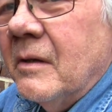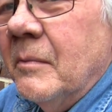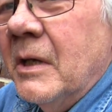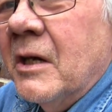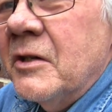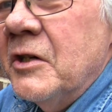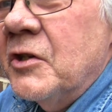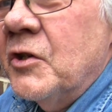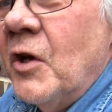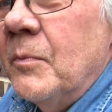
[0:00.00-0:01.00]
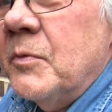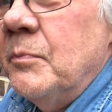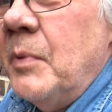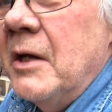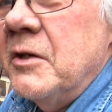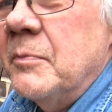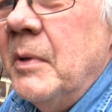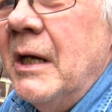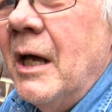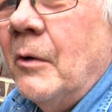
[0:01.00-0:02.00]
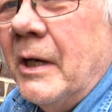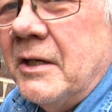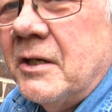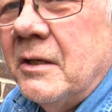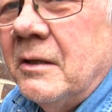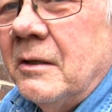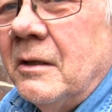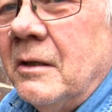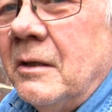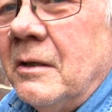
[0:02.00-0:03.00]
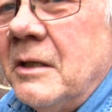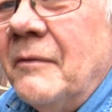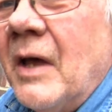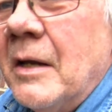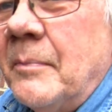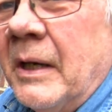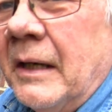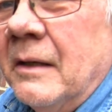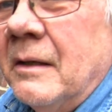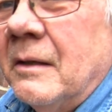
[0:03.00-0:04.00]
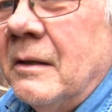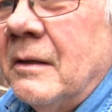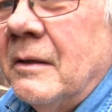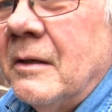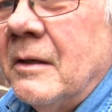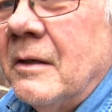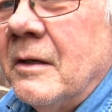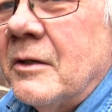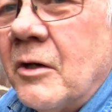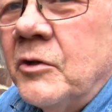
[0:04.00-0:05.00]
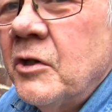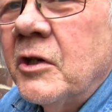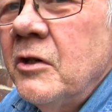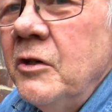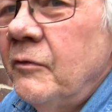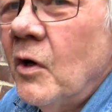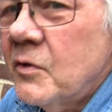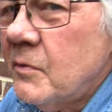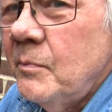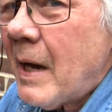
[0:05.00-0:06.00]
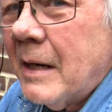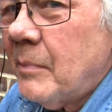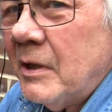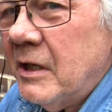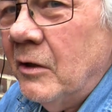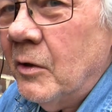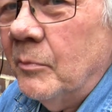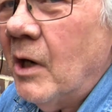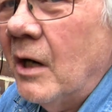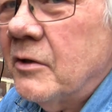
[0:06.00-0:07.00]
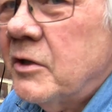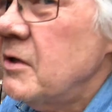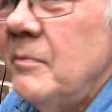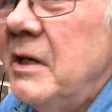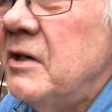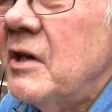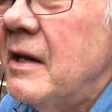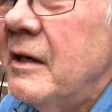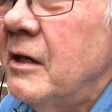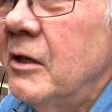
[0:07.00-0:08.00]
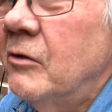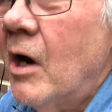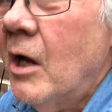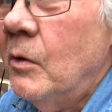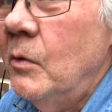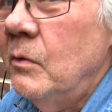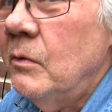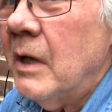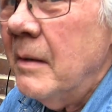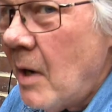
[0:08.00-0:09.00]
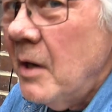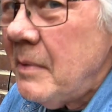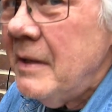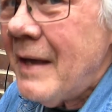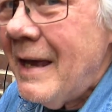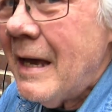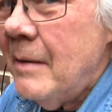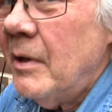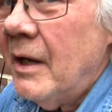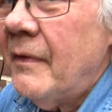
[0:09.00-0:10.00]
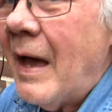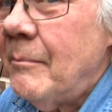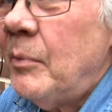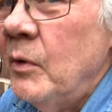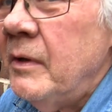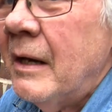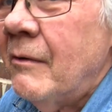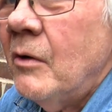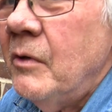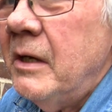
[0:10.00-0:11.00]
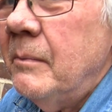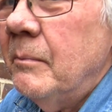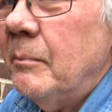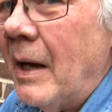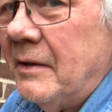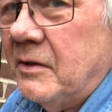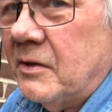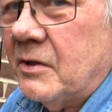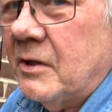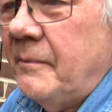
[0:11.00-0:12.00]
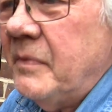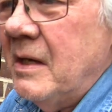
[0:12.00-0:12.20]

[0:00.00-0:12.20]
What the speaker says: because it stops buds below it developing. So just because you've got some backbudding on a branch doesn't mean to say they're going to grow. They might be there, but at that point they're only buds.